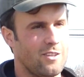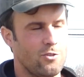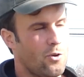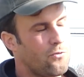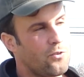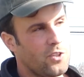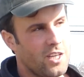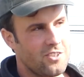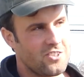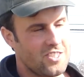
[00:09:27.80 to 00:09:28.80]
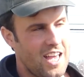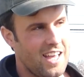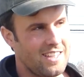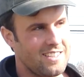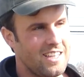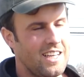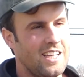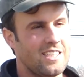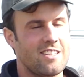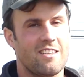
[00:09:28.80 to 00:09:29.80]
that you don't fully understand,
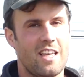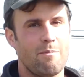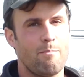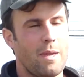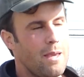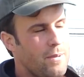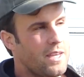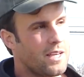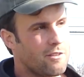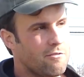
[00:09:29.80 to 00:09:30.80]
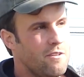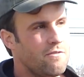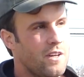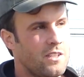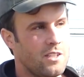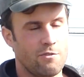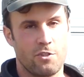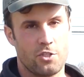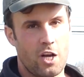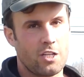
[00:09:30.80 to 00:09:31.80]
to then maybe get a refund
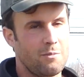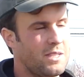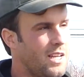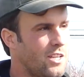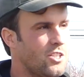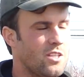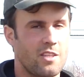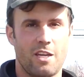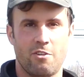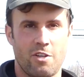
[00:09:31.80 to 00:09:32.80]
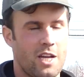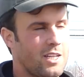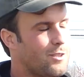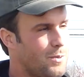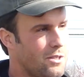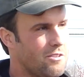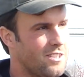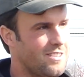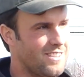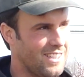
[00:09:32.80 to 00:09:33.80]
if your documentation that you're not
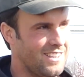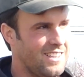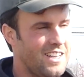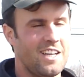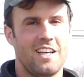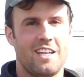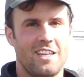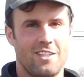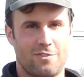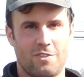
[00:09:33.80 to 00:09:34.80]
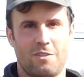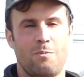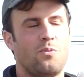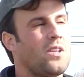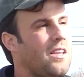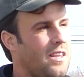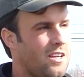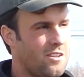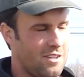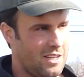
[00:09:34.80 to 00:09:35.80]
experienced in is
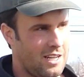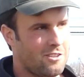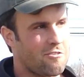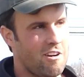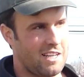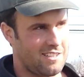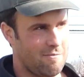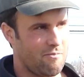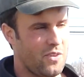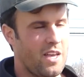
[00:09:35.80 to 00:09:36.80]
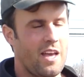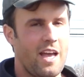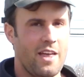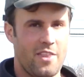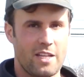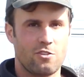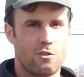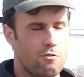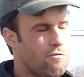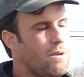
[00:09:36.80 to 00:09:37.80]
completely incorrect. And that's
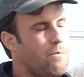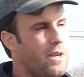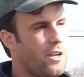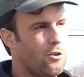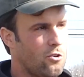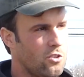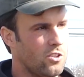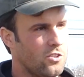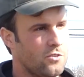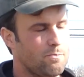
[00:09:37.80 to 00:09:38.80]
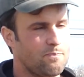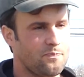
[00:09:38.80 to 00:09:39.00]
3 big hurdles